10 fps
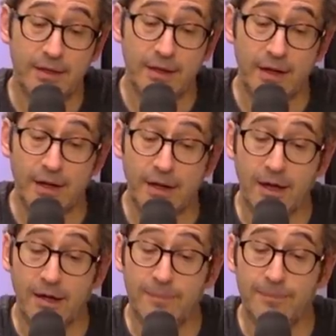
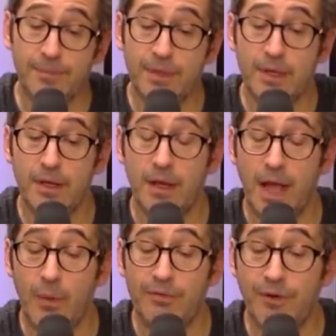um,
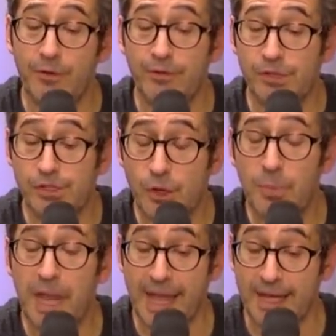I would vote for a soup
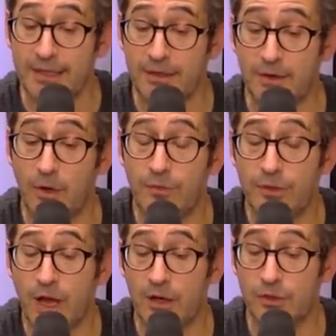can over
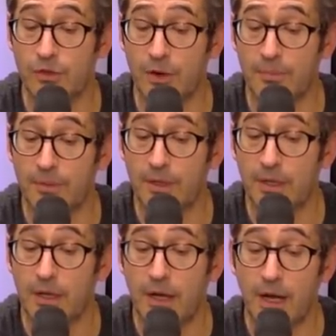Donald exactly.
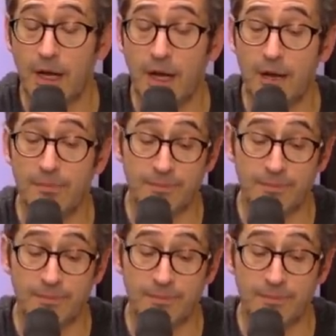Trump. Um, you can um, put a